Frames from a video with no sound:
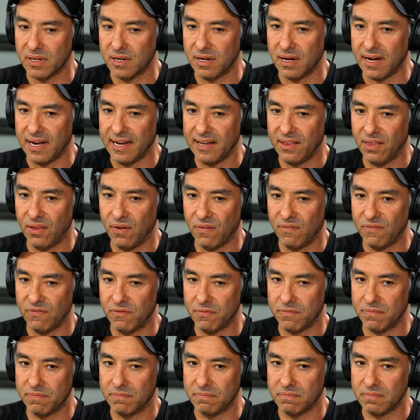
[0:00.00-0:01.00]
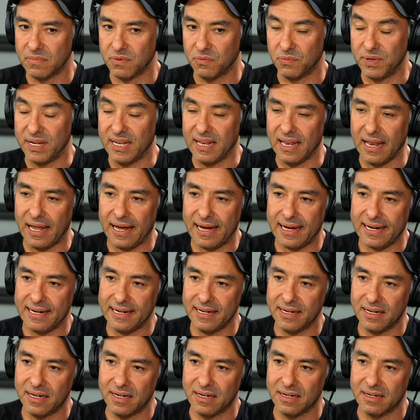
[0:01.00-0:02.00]
kind of
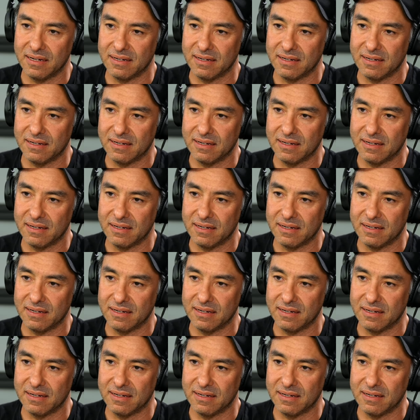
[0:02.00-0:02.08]
rely